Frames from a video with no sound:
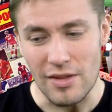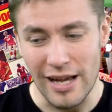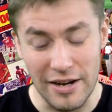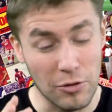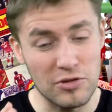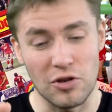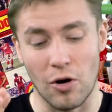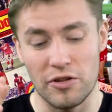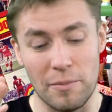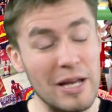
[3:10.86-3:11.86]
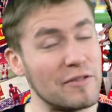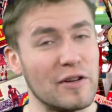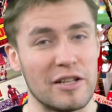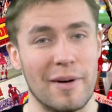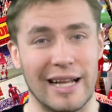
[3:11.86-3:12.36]
and also the
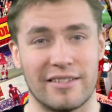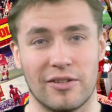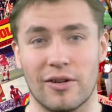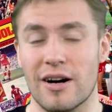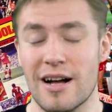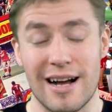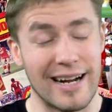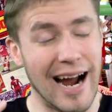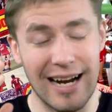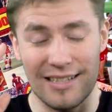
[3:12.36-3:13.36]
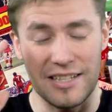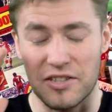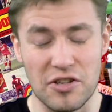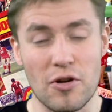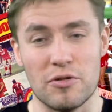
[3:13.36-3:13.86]
midfield battle. Guys,
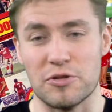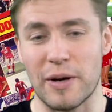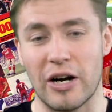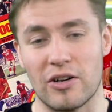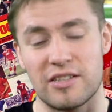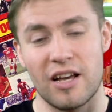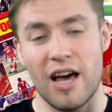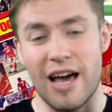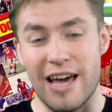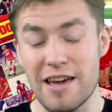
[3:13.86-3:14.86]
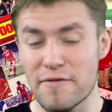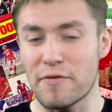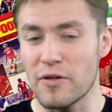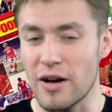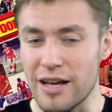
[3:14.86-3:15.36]
it's huge because
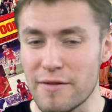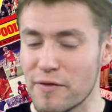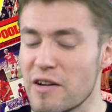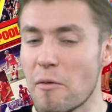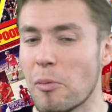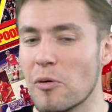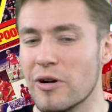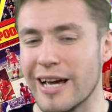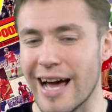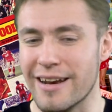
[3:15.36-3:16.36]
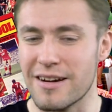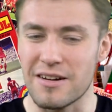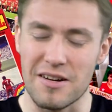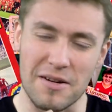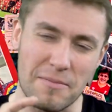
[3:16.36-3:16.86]
if if Liverpool can
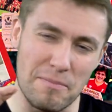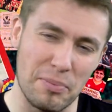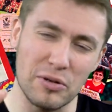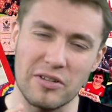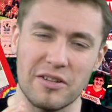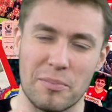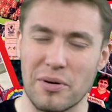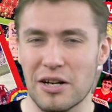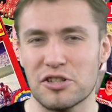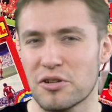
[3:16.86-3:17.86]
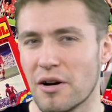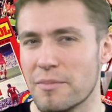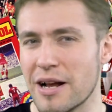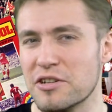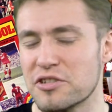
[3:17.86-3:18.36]
uh, put the pressure on
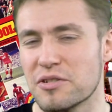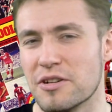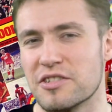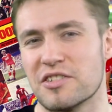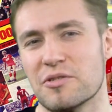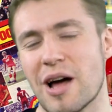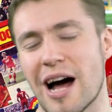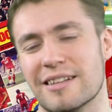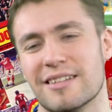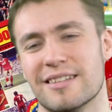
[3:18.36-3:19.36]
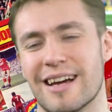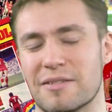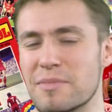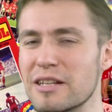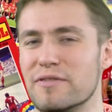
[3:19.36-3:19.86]
Manchester United, their
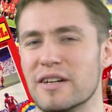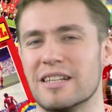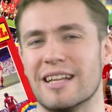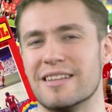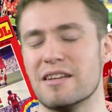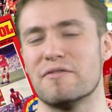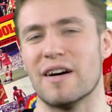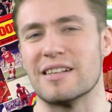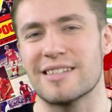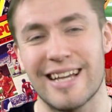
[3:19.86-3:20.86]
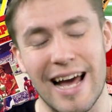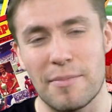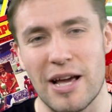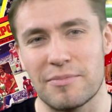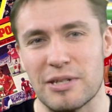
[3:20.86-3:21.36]
midfield and defense can
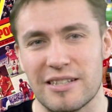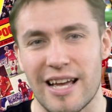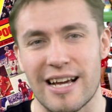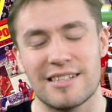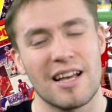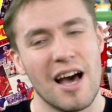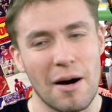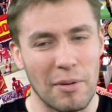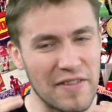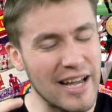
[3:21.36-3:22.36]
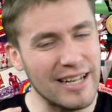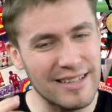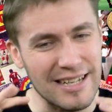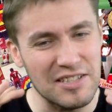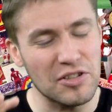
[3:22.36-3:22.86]
make mistakes, but they
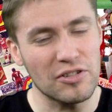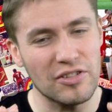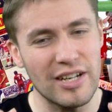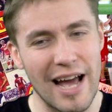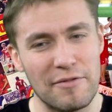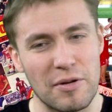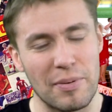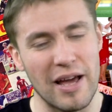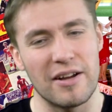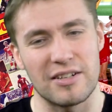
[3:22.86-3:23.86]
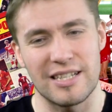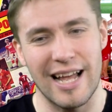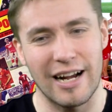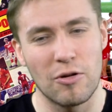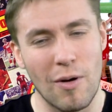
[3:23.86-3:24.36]
they certainly have the players
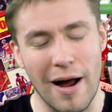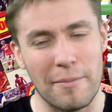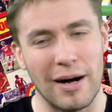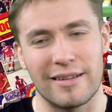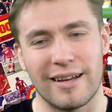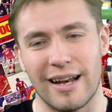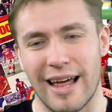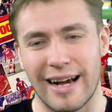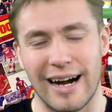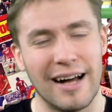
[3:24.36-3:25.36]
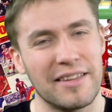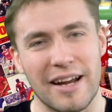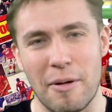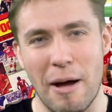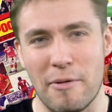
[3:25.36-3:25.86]
like Juan Mata, like
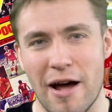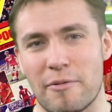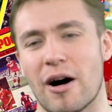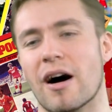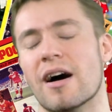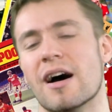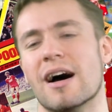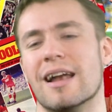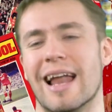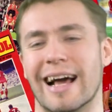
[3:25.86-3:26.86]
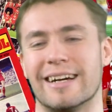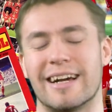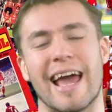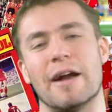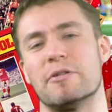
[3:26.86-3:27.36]
Ander Herrera, like
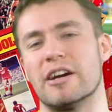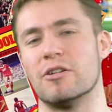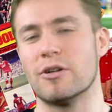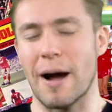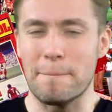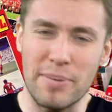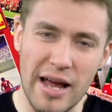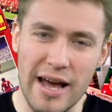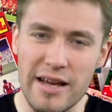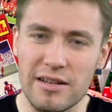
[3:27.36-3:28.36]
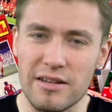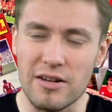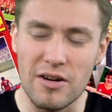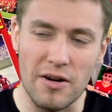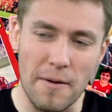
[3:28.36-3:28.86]
Carrick, who can play
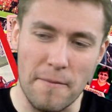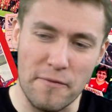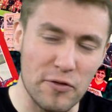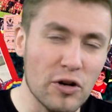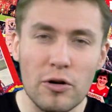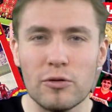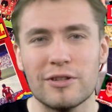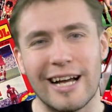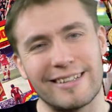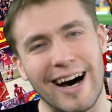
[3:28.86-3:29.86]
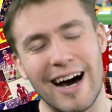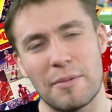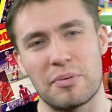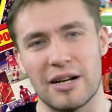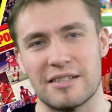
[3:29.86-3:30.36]
uh, through that high
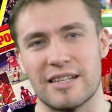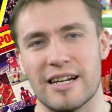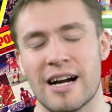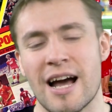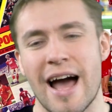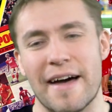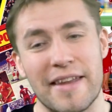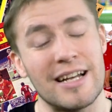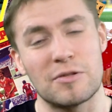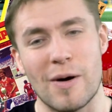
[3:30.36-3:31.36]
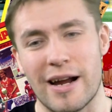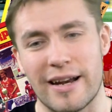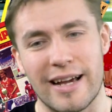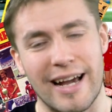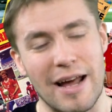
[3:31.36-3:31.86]
pressing, and that's where
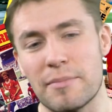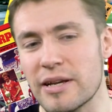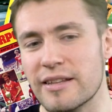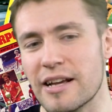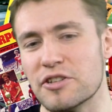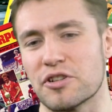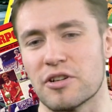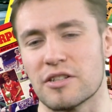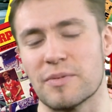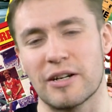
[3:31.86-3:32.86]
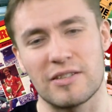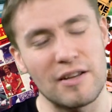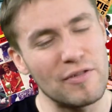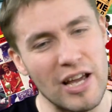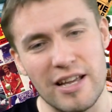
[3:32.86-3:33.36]
they can be dangerous because
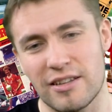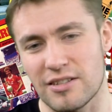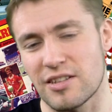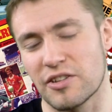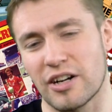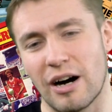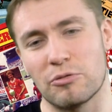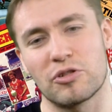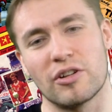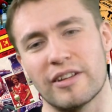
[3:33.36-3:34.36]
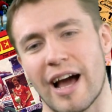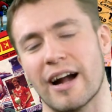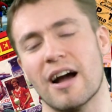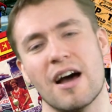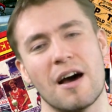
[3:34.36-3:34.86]
if they hit us on the counter attack,
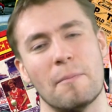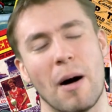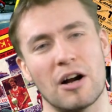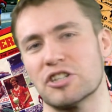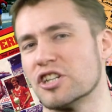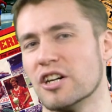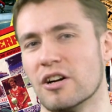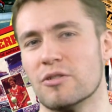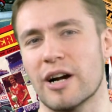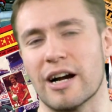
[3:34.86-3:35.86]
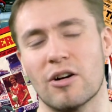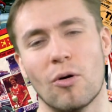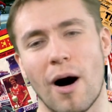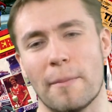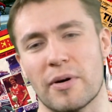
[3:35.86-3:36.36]
Martial who can
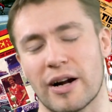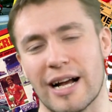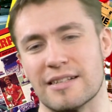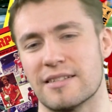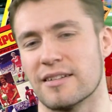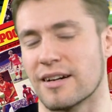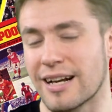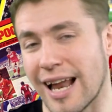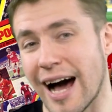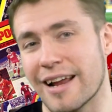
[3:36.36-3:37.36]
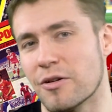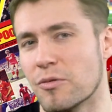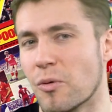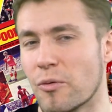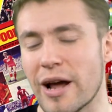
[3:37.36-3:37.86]
go up against uh, Klein or
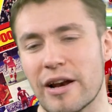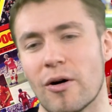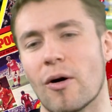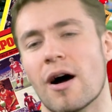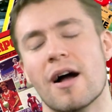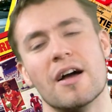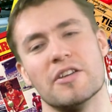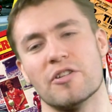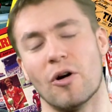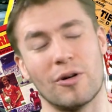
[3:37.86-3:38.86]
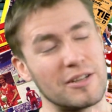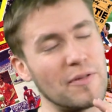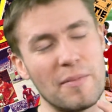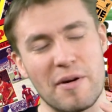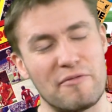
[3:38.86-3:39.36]
Moreno. You know, it
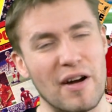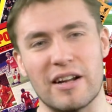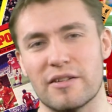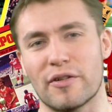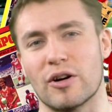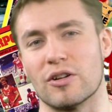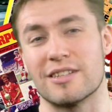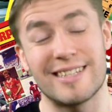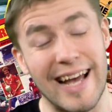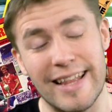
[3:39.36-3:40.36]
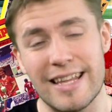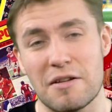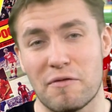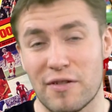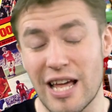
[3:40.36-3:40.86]
will be very difficult.
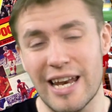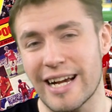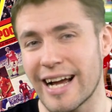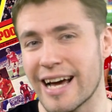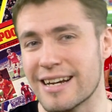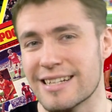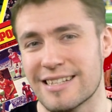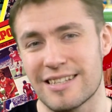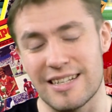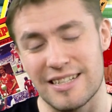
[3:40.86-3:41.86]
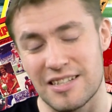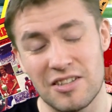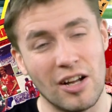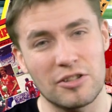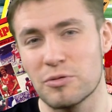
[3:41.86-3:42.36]
Sadly, Flanagan is, is
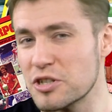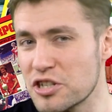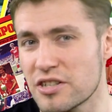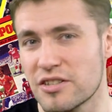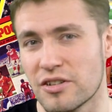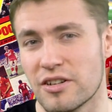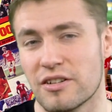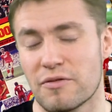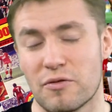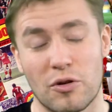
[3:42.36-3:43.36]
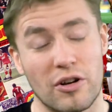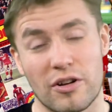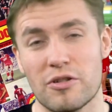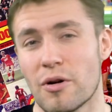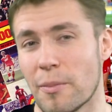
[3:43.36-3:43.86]
not registered for
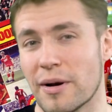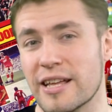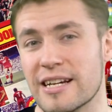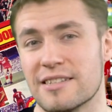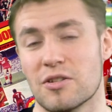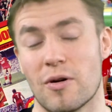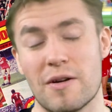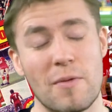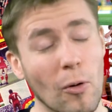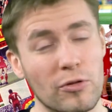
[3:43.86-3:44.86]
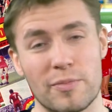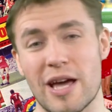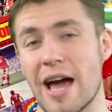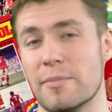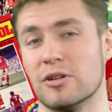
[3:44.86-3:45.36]
the Europa League, so he won't
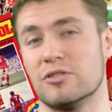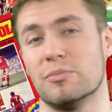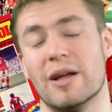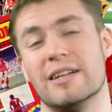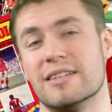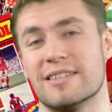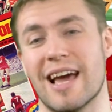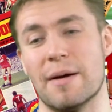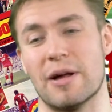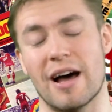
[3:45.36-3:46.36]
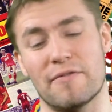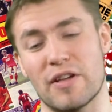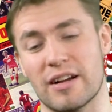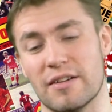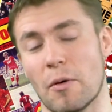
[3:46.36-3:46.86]
be able to play in this game. And I
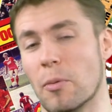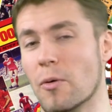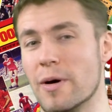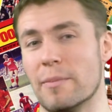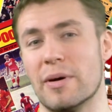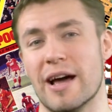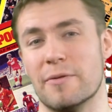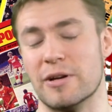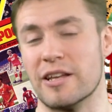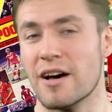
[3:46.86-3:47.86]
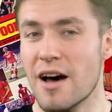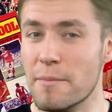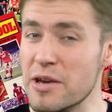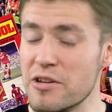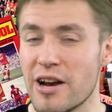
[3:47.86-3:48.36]
think Liverpool will play with
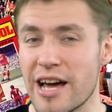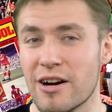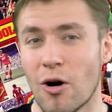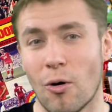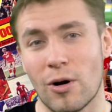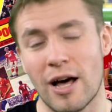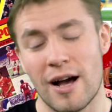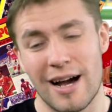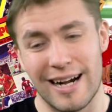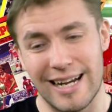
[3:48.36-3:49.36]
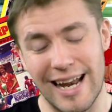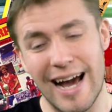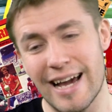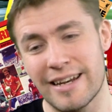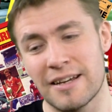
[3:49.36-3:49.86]
Mignolet in goal,
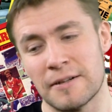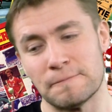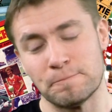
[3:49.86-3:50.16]
Klein,